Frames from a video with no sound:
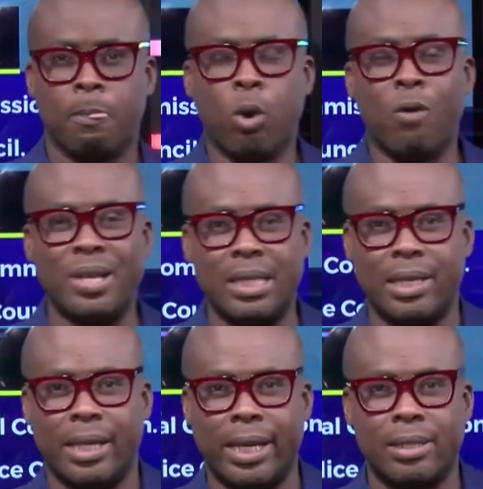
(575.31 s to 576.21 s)
over the
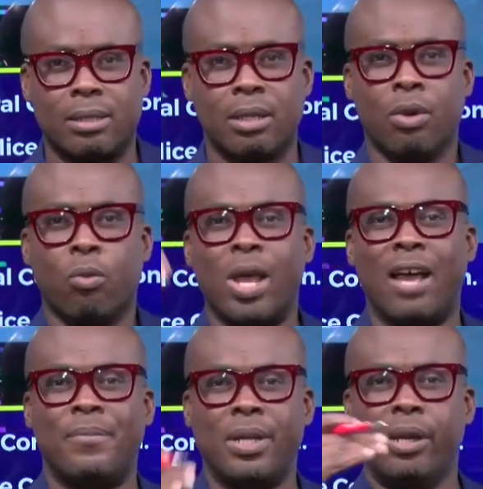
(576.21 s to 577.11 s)
years, we
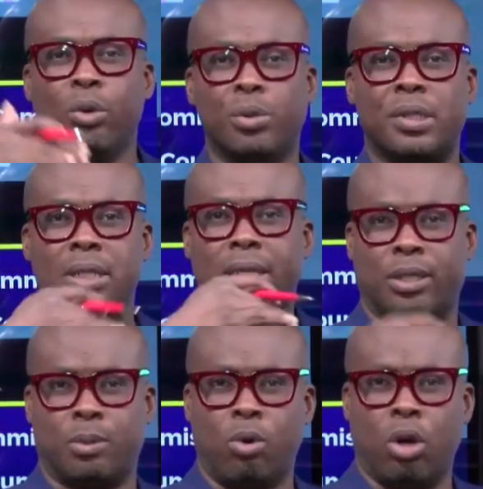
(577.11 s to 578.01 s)
have been losing the
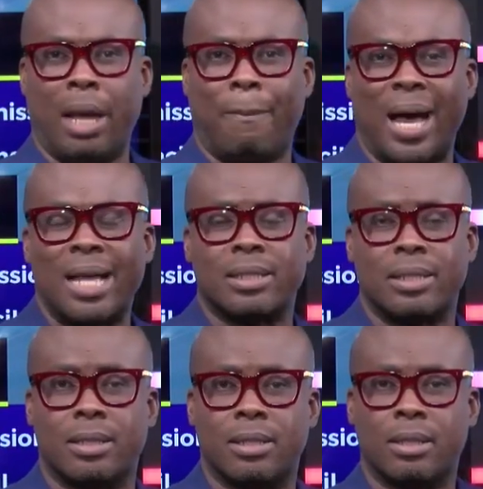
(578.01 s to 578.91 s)
smaller
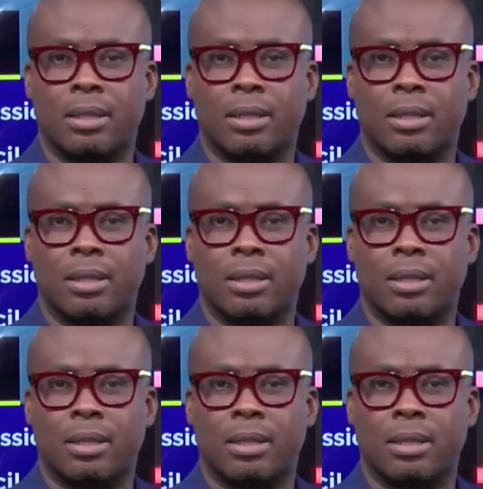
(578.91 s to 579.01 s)
parties.